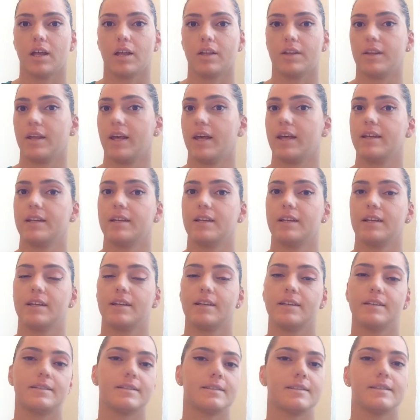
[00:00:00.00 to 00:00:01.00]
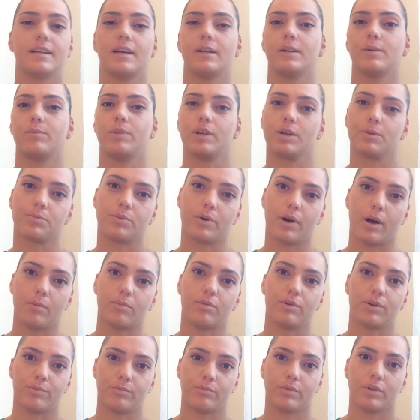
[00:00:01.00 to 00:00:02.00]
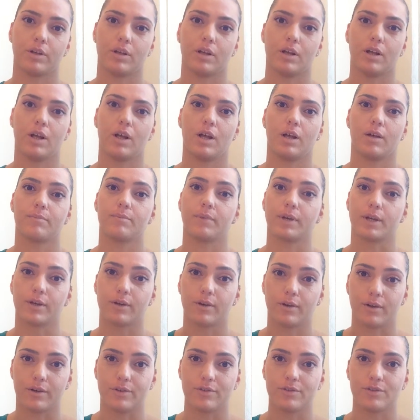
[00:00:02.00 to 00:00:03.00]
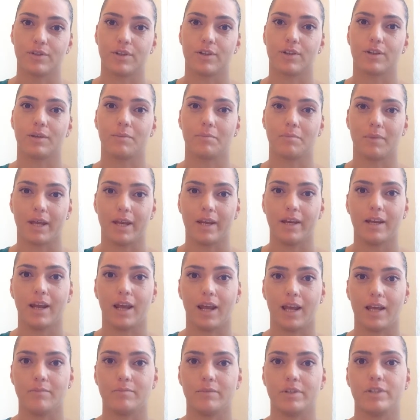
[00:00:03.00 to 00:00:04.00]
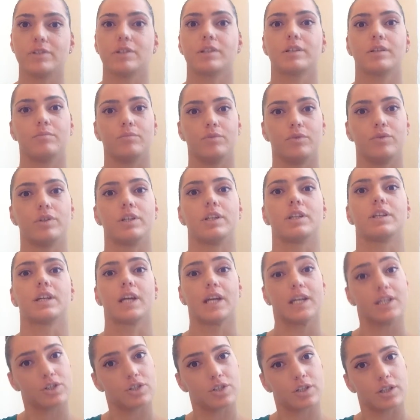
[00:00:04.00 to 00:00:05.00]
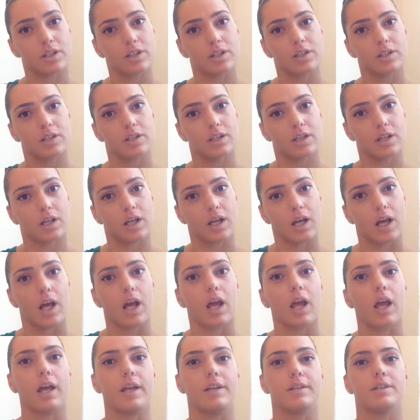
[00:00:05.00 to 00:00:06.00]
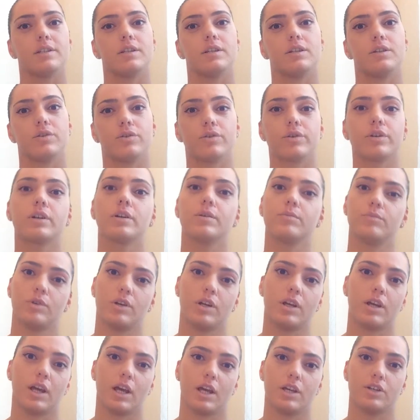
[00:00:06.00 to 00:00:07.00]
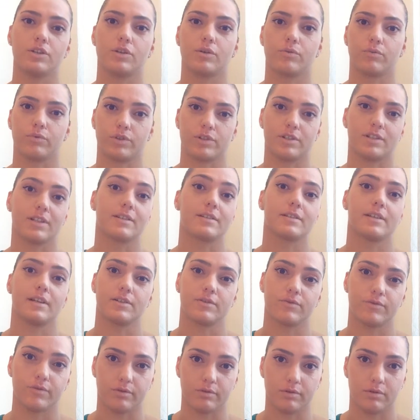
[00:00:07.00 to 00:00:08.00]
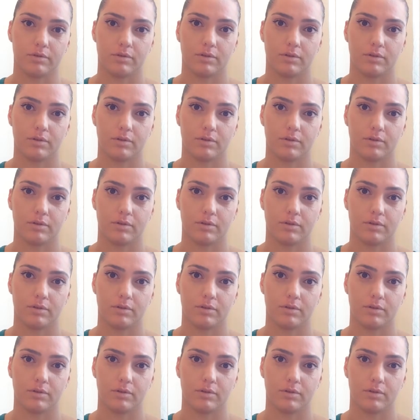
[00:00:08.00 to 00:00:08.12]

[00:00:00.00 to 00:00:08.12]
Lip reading: then it's not a big problem, because the main aim is communication, and your communication was successful.